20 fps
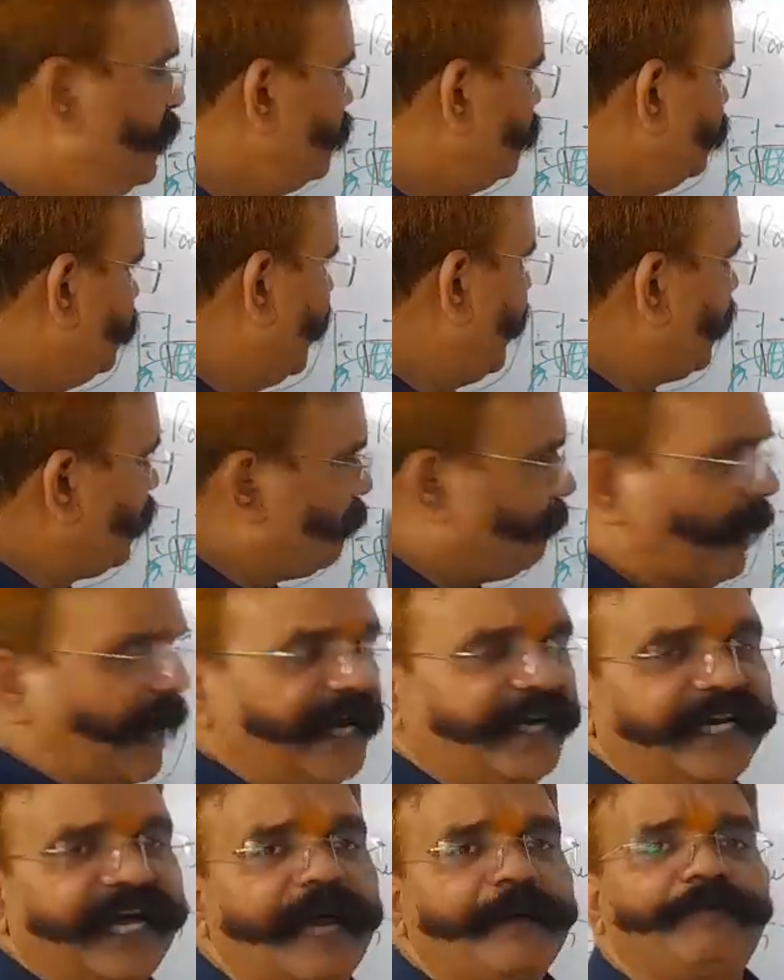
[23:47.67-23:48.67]
that
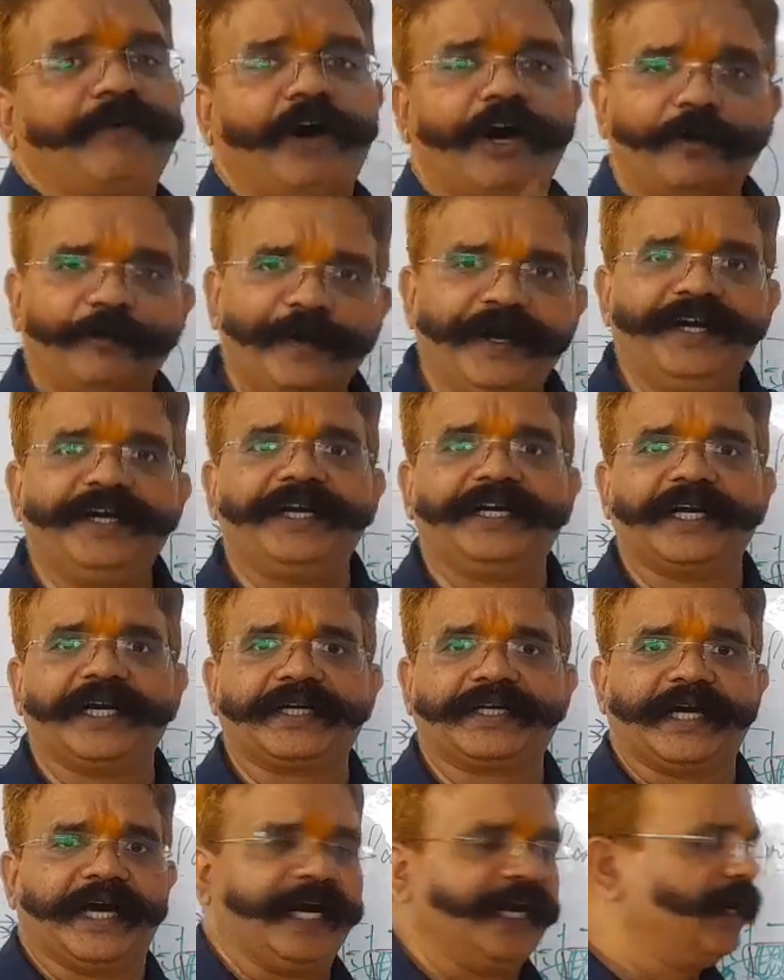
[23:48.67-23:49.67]
might have not been
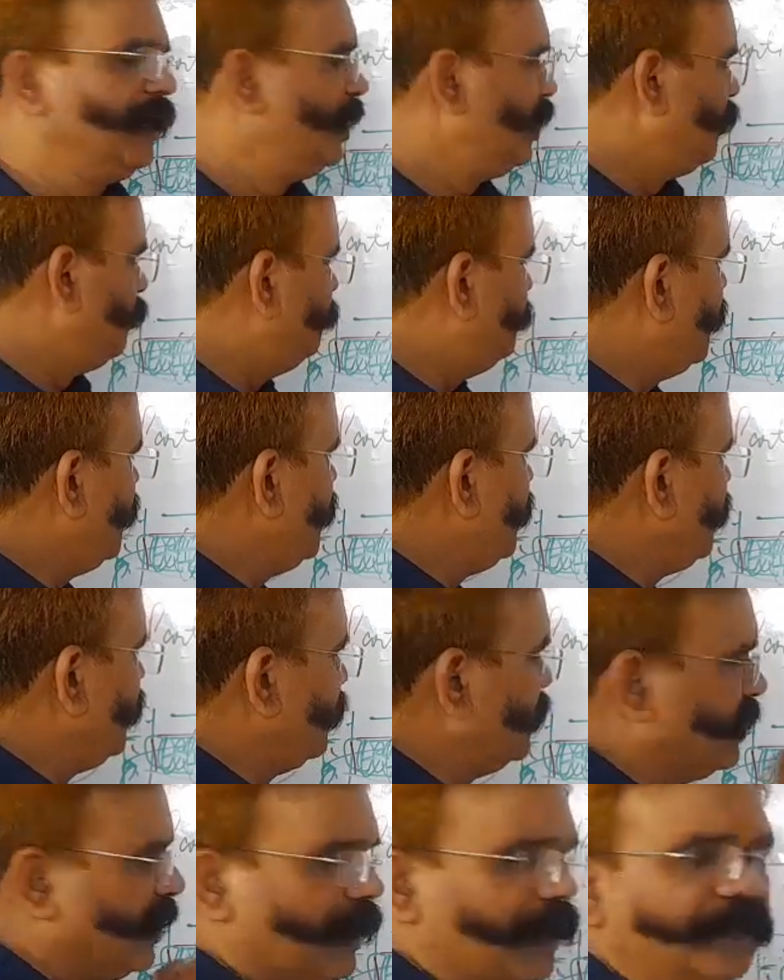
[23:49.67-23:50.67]
detected, being
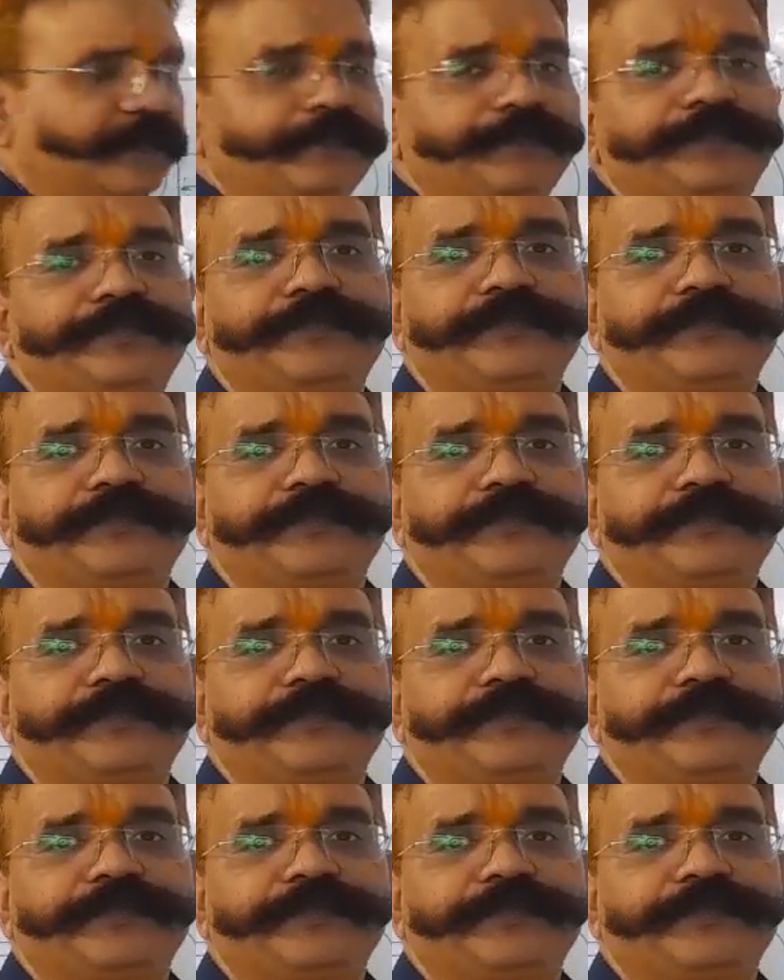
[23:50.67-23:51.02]
in the